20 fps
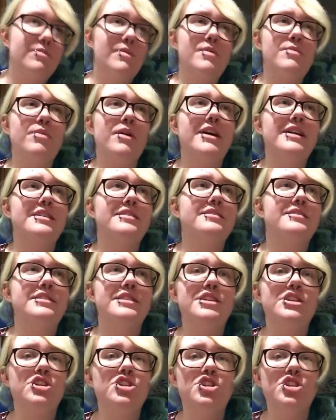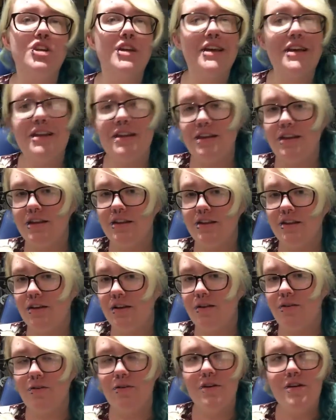my pregnancy shit, you
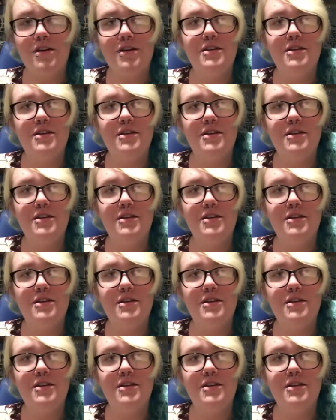know,